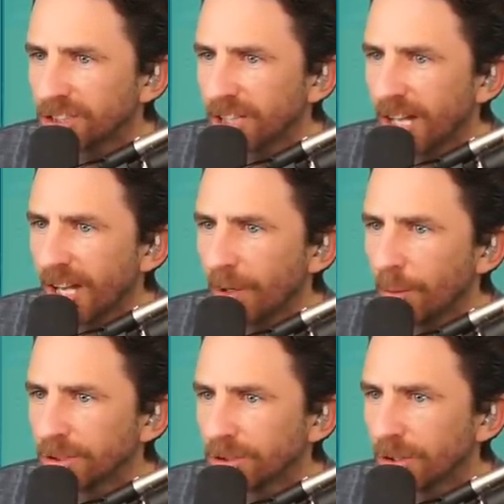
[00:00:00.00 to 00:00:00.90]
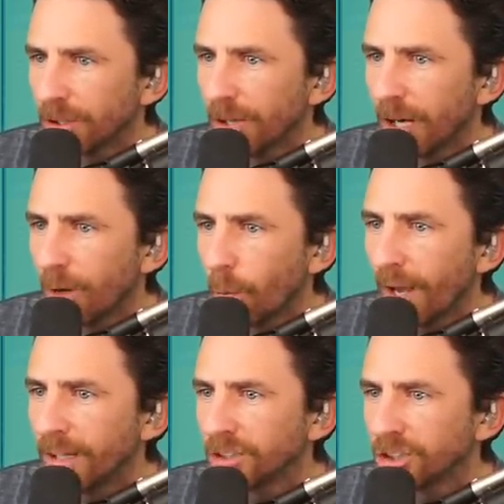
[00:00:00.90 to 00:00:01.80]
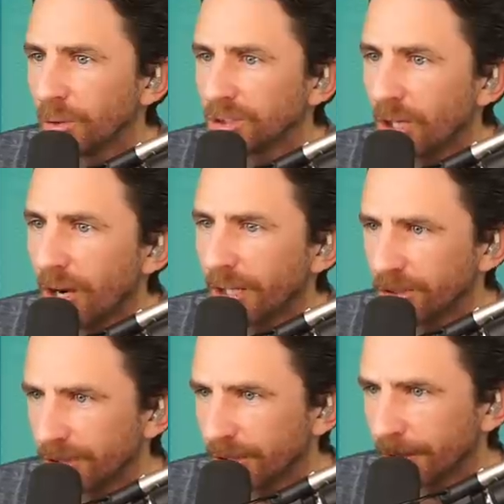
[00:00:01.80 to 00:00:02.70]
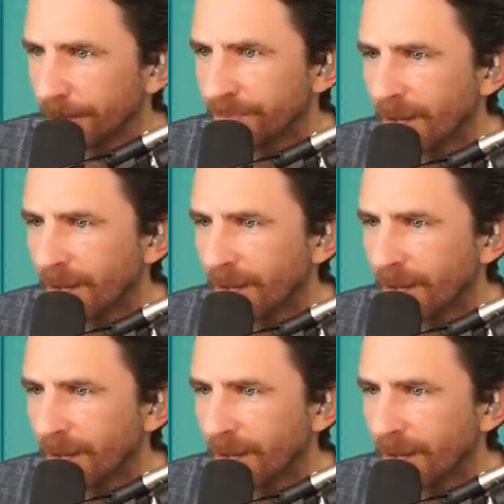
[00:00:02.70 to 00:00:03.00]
Shanae was when she was talking to her.